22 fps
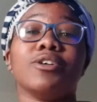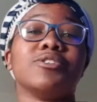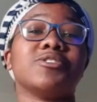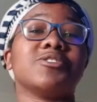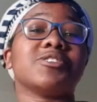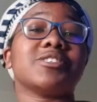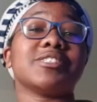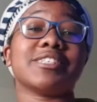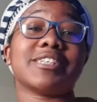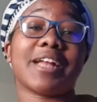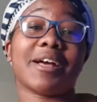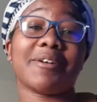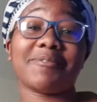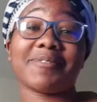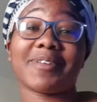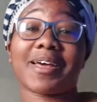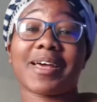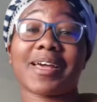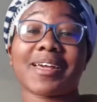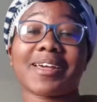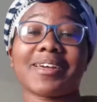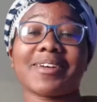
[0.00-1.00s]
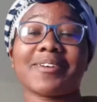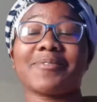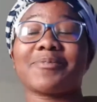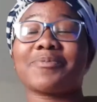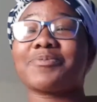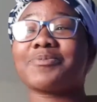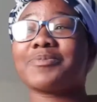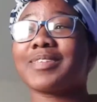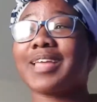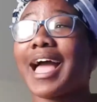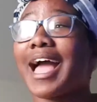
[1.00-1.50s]
So then I'm like,
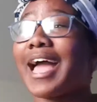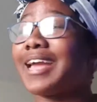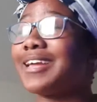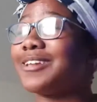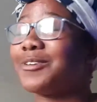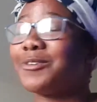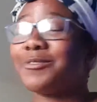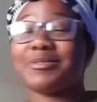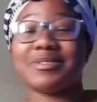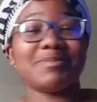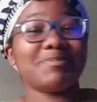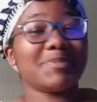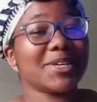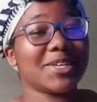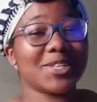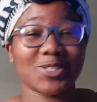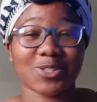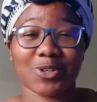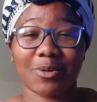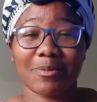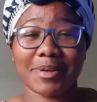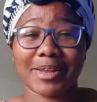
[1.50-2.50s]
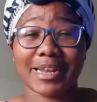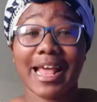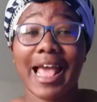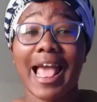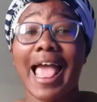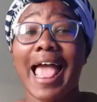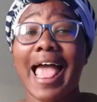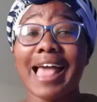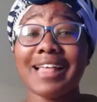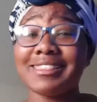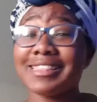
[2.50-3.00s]
I know speaking German,
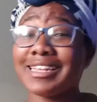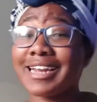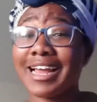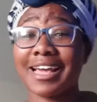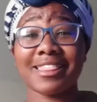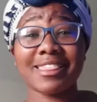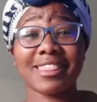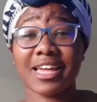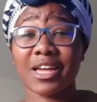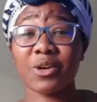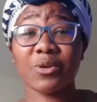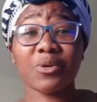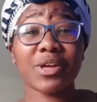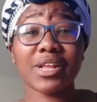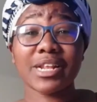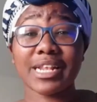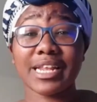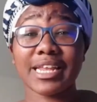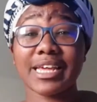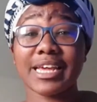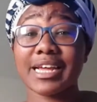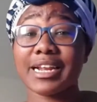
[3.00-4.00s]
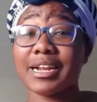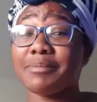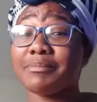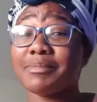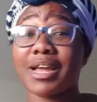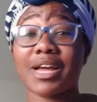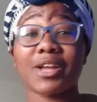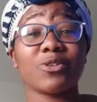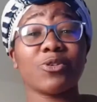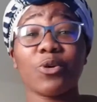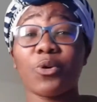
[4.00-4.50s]
and then I think quickly, and I'm
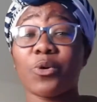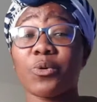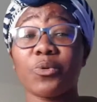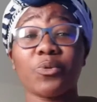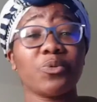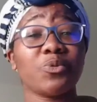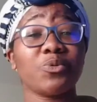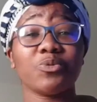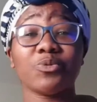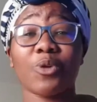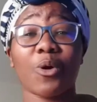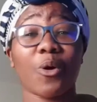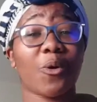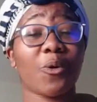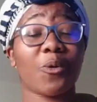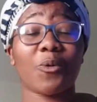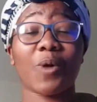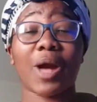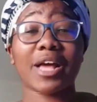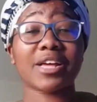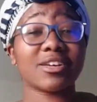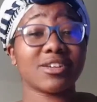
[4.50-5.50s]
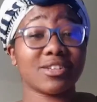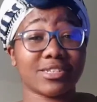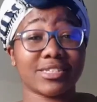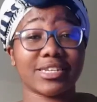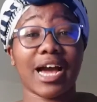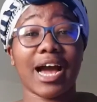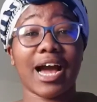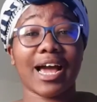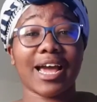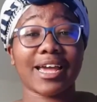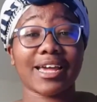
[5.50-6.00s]
like, no, I could
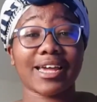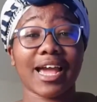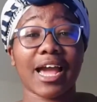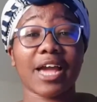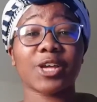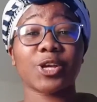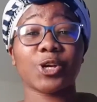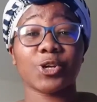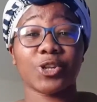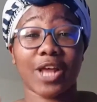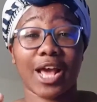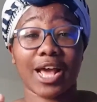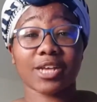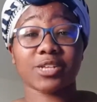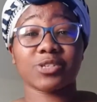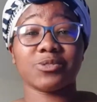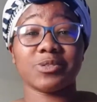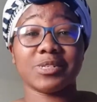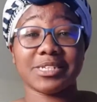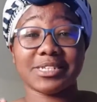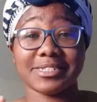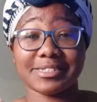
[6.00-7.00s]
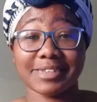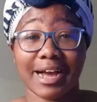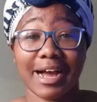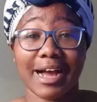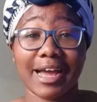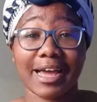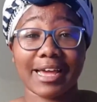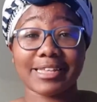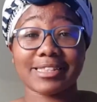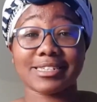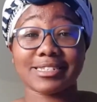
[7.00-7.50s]
die. I could actually
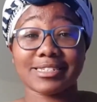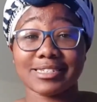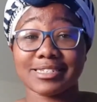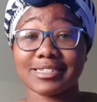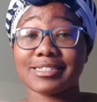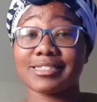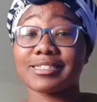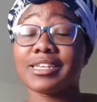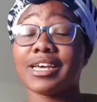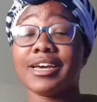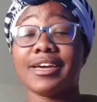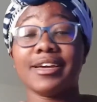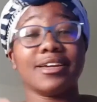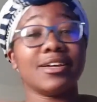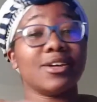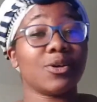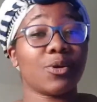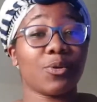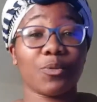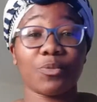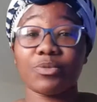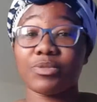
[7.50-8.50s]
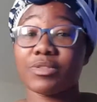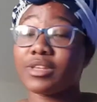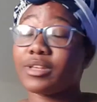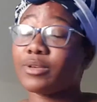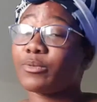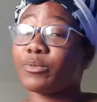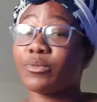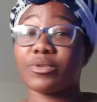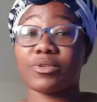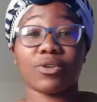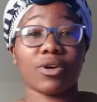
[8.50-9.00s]
die.
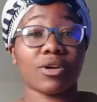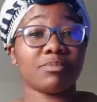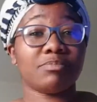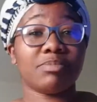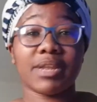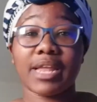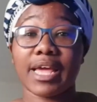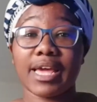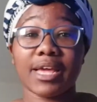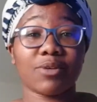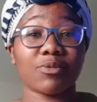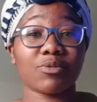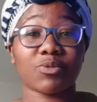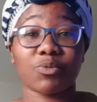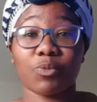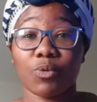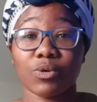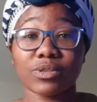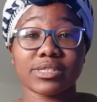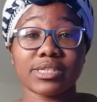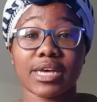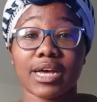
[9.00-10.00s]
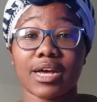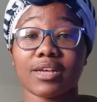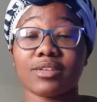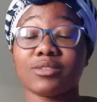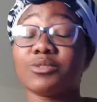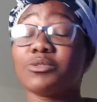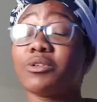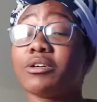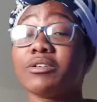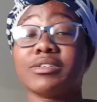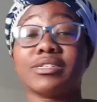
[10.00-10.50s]
We're not playing with water.
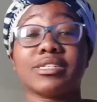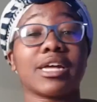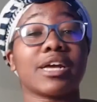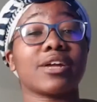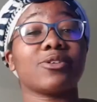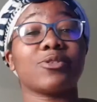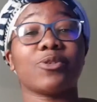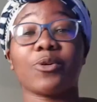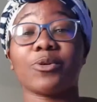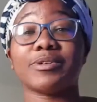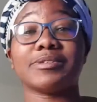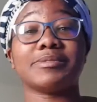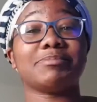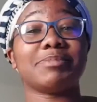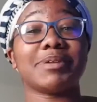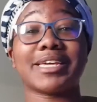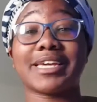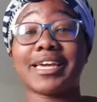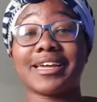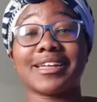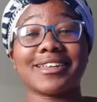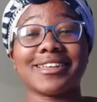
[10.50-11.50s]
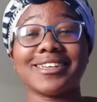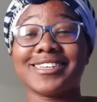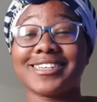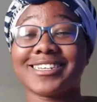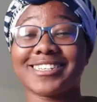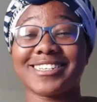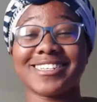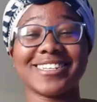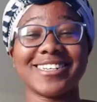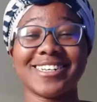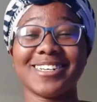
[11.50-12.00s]
So I was like, no, speak
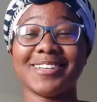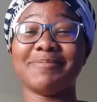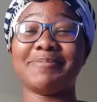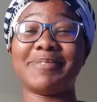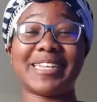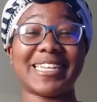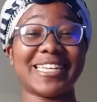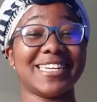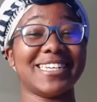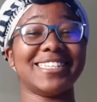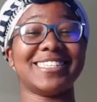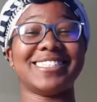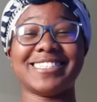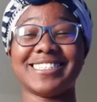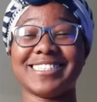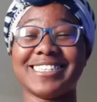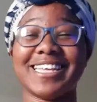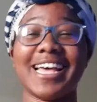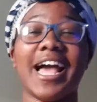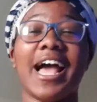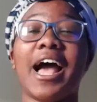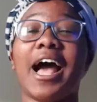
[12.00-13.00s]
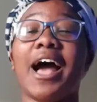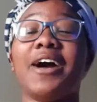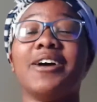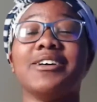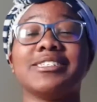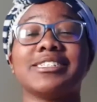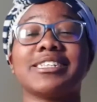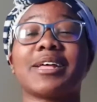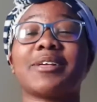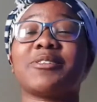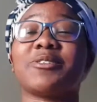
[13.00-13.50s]
English, please. I
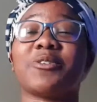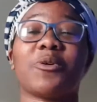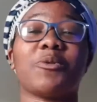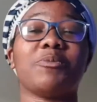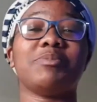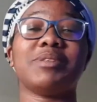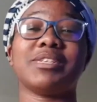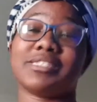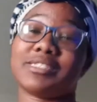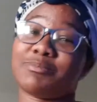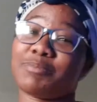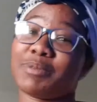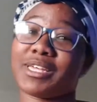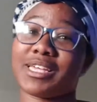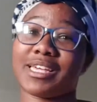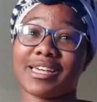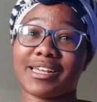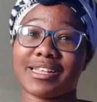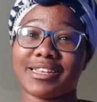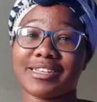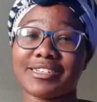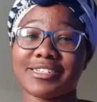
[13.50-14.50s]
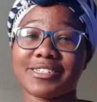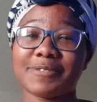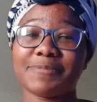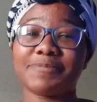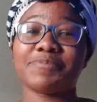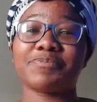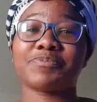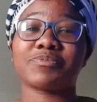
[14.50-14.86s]
was like, no, please speak English.